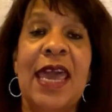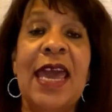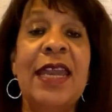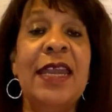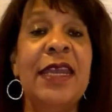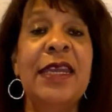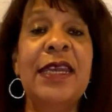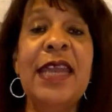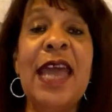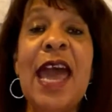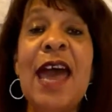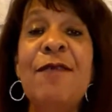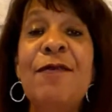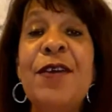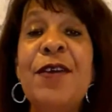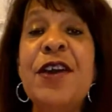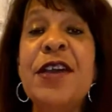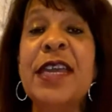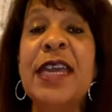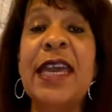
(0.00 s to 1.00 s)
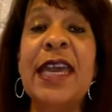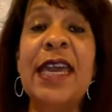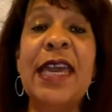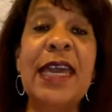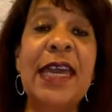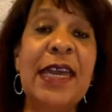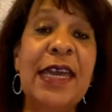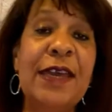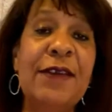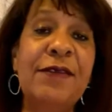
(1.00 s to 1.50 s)
and he never
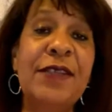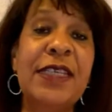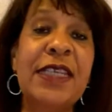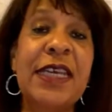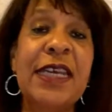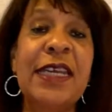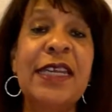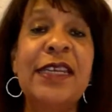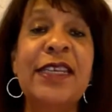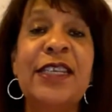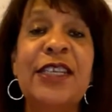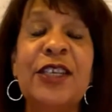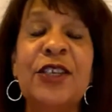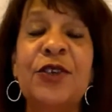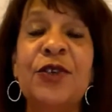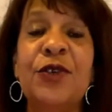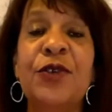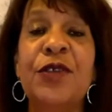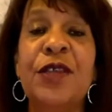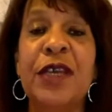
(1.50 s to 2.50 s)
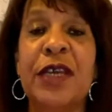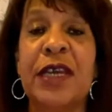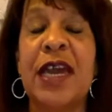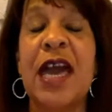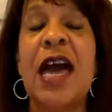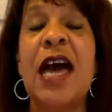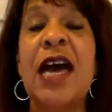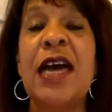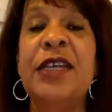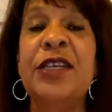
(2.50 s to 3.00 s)
gives in to the
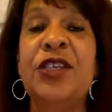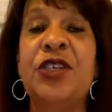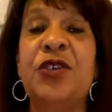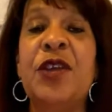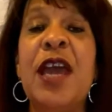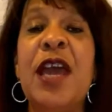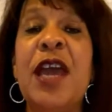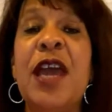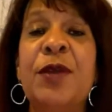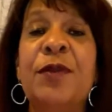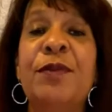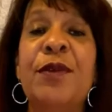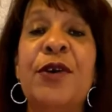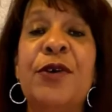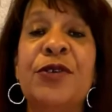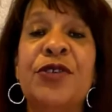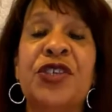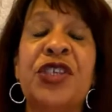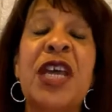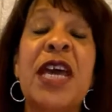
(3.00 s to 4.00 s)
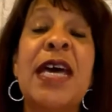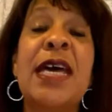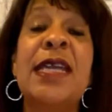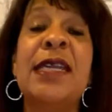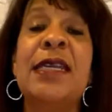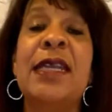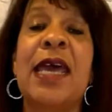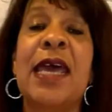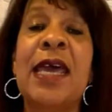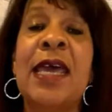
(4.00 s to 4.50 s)
contrary
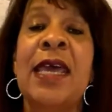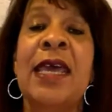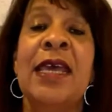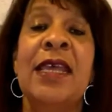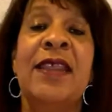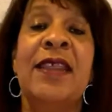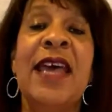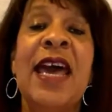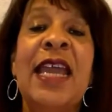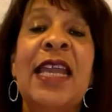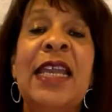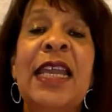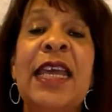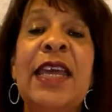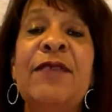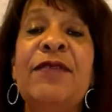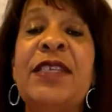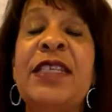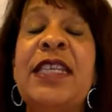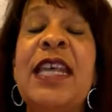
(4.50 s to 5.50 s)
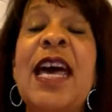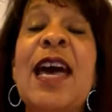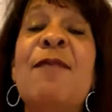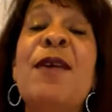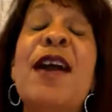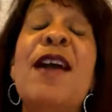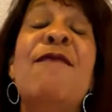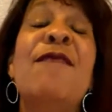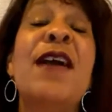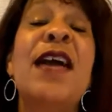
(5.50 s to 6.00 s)
motion that leaves
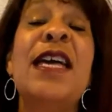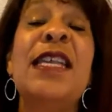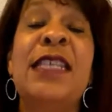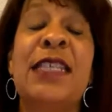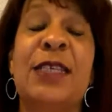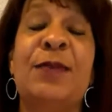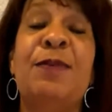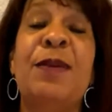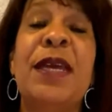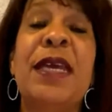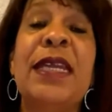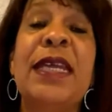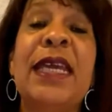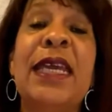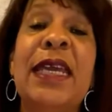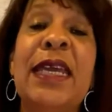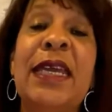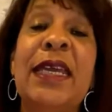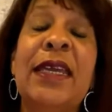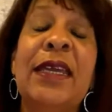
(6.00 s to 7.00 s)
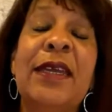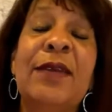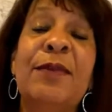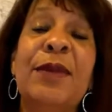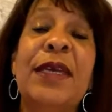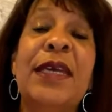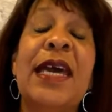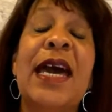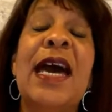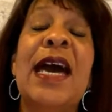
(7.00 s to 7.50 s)
some of us spinning
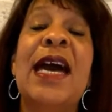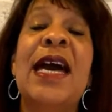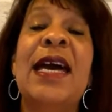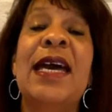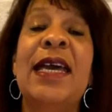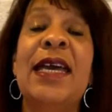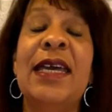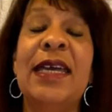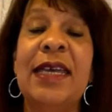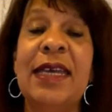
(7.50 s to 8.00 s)
behind.